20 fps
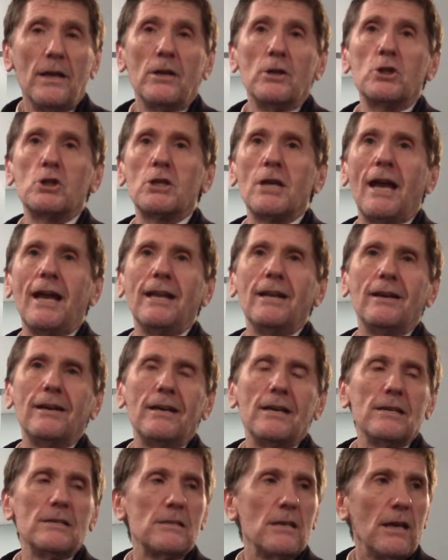
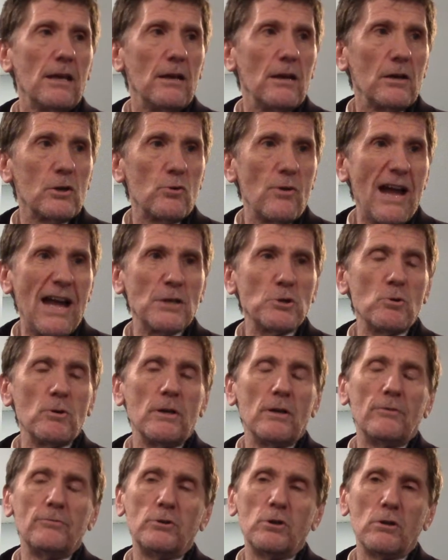Shana is a
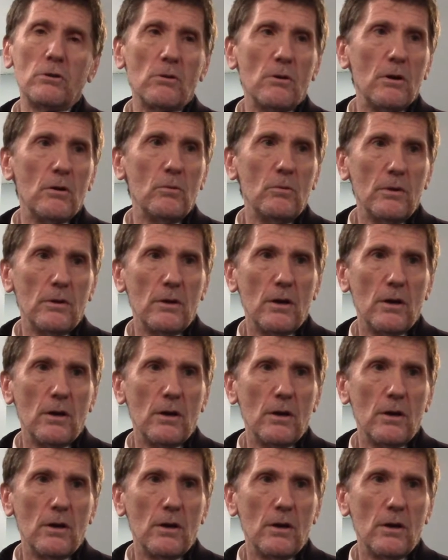graduate of Touro.